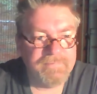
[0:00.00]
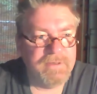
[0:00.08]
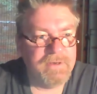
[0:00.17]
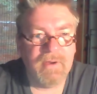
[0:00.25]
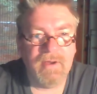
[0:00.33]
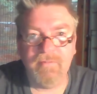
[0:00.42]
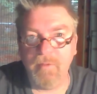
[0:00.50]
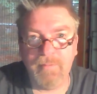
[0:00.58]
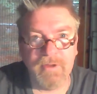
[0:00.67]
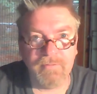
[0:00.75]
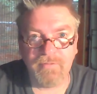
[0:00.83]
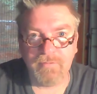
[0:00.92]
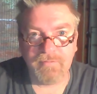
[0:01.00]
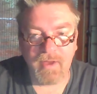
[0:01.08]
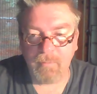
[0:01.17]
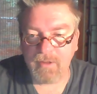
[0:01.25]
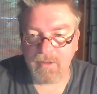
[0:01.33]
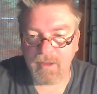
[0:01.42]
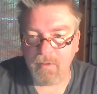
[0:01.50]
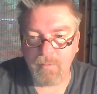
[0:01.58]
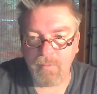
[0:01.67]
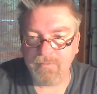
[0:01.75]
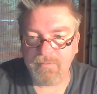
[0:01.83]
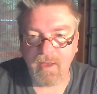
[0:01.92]
you know, I have a beautiful family, and
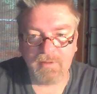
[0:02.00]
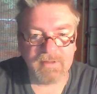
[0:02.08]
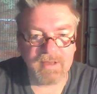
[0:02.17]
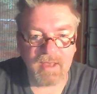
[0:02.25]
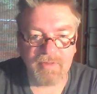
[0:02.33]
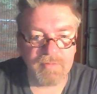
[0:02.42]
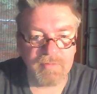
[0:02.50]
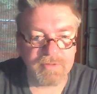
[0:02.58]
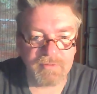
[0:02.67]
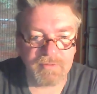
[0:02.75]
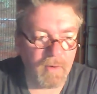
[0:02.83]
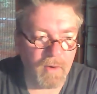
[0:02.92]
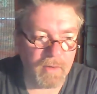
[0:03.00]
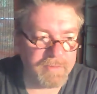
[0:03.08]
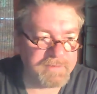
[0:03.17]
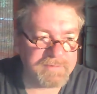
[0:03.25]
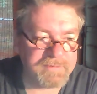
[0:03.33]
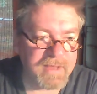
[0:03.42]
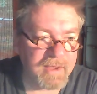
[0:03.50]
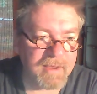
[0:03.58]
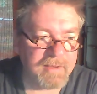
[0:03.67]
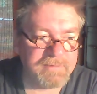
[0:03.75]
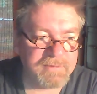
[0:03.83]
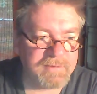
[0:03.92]
we've held together through all these
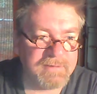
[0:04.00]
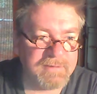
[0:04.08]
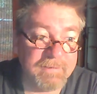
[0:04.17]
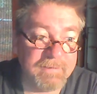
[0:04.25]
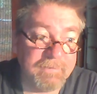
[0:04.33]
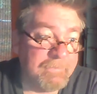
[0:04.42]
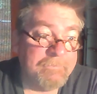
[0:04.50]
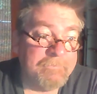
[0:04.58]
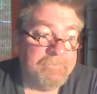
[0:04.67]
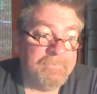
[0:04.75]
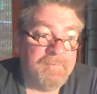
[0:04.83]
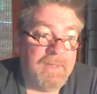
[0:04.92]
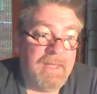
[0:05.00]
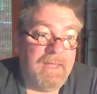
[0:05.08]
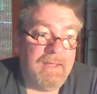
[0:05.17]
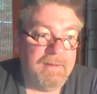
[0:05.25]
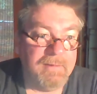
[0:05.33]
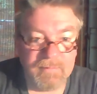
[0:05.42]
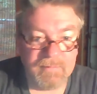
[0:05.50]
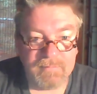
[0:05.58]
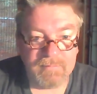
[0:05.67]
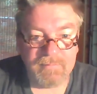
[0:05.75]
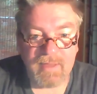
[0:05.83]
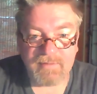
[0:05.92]
decades. And
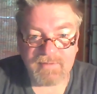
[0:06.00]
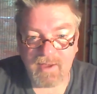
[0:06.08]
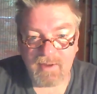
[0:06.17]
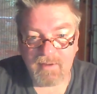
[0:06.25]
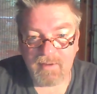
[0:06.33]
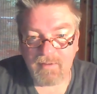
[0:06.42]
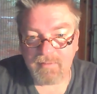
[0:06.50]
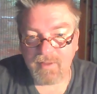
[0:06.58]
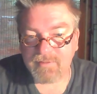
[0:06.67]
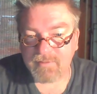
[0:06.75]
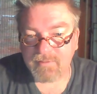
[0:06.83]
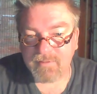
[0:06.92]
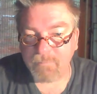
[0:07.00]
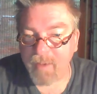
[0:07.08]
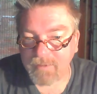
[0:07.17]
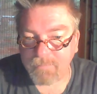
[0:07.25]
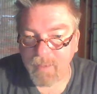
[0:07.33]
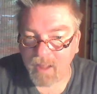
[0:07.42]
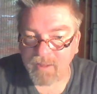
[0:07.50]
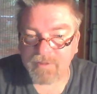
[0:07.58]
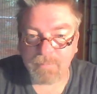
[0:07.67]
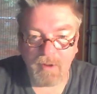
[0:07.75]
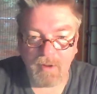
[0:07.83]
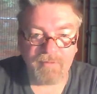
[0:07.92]
that's kind of the best balance
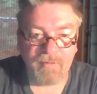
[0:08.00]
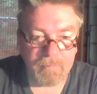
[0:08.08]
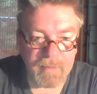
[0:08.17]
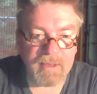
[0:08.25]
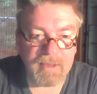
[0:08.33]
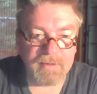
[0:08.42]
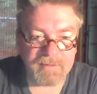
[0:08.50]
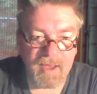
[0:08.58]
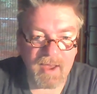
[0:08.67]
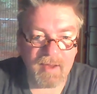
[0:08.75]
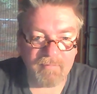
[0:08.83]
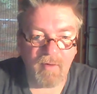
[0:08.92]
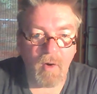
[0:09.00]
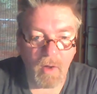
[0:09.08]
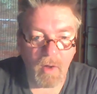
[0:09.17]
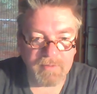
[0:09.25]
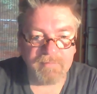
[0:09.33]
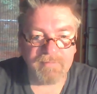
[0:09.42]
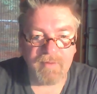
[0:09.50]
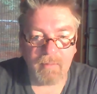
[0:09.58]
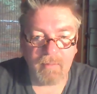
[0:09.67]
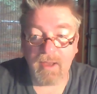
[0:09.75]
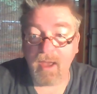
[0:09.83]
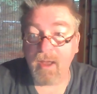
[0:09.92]
point for me, is to have all of the
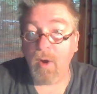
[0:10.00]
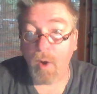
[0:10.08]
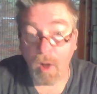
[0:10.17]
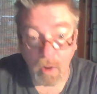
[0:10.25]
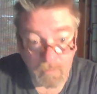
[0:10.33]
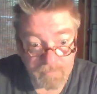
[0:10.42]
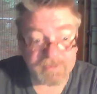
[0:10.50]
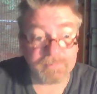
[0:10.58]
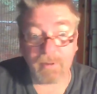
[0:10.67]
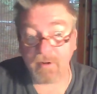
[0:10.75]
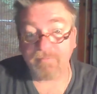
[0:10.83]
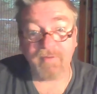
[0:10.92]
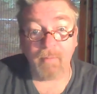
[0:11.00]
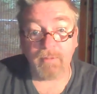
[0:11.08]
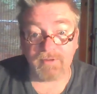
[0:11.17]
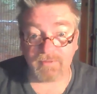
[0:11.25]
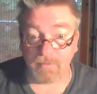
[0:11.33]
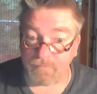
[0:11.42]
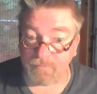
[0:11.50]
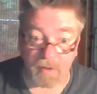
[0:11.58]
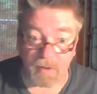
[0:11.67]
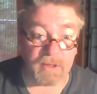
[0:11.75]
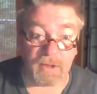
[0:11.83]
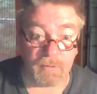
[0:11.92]
family, and all of the spirit families are
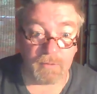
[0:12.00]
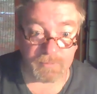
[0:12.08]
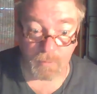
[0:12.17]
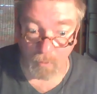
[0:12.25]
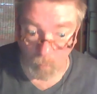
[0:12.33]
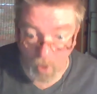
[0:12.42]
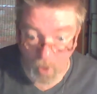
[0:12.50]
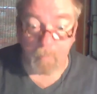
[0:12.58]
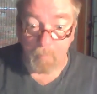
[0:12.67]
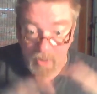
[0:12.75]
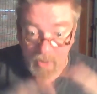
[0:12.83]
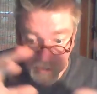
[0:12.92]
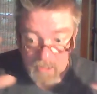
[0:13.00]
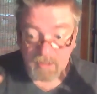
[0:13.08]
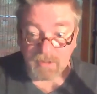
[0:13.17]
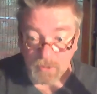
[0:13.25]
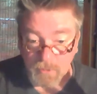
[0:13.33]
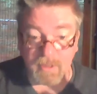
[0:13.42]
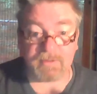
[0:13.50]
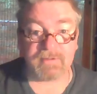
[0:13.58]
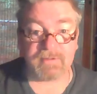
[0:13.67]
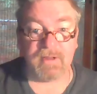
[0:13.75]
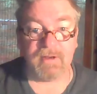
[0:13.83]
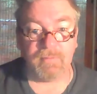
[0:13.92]
very close. We're one big unit,
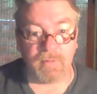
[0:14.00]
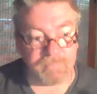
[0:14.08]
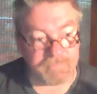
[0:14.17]
and